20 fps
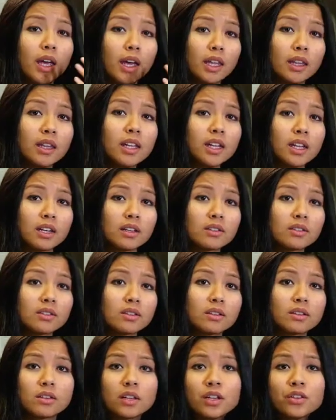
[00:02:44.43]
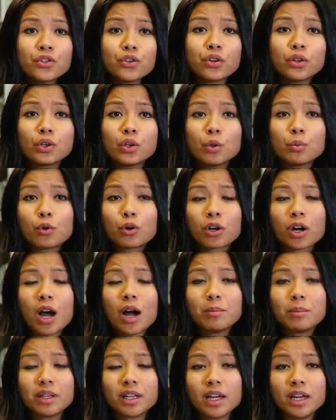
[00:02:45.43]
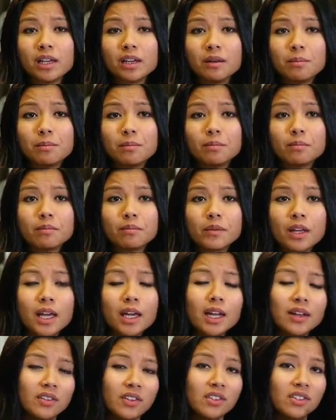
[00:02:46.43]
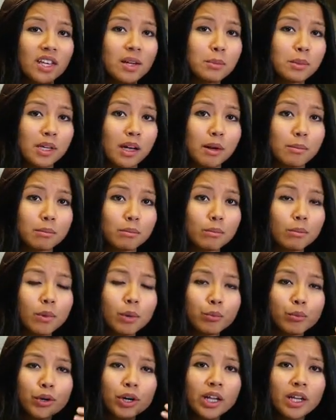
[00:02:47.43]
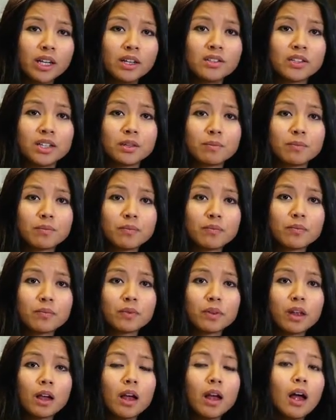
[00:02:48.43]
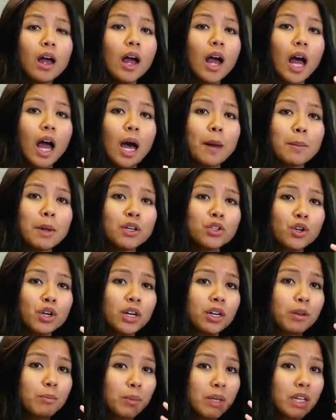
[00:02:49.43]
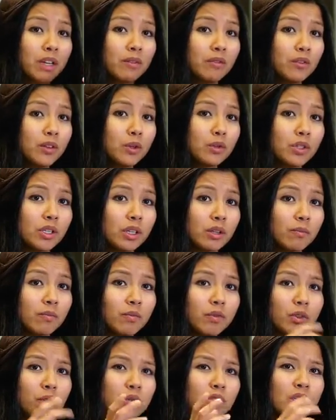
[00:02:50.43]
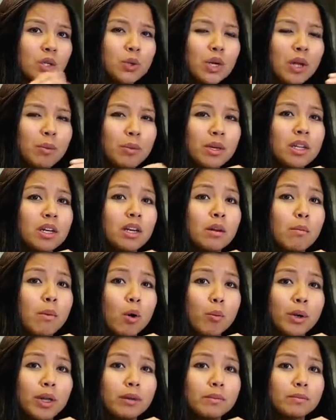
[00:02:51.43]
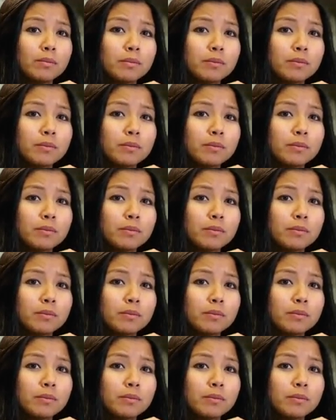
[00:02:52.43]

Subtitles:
In Linux, things are a little more complicated, and at the same time, pretty easy. I'm not trying to be confusing, you'll see what I mean in a moment.